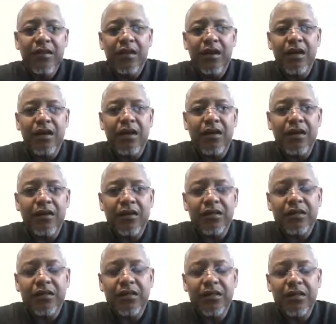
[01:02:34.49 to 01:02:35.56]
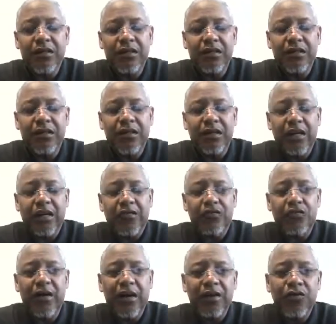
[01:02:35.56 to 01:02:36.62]
I
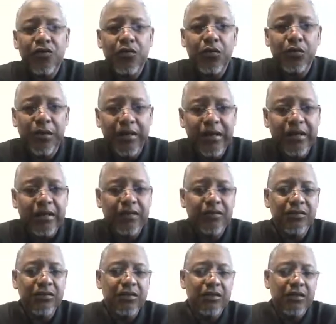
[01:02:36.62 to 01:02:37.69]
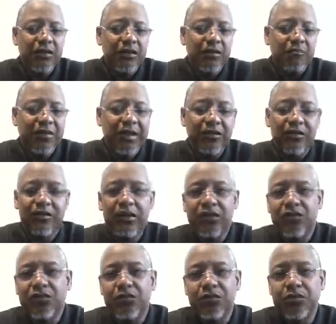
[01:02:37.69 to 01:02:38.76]
try to arrange my
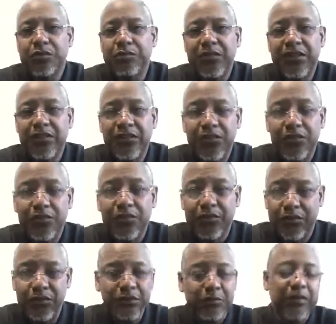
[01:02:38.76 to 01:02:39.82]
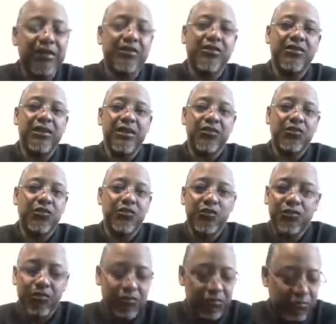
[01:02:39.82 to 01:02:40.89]
schedule to meet yours as much
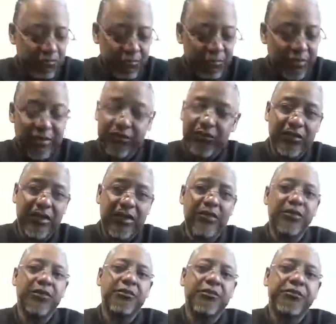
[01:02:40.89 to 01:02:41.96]
as I do.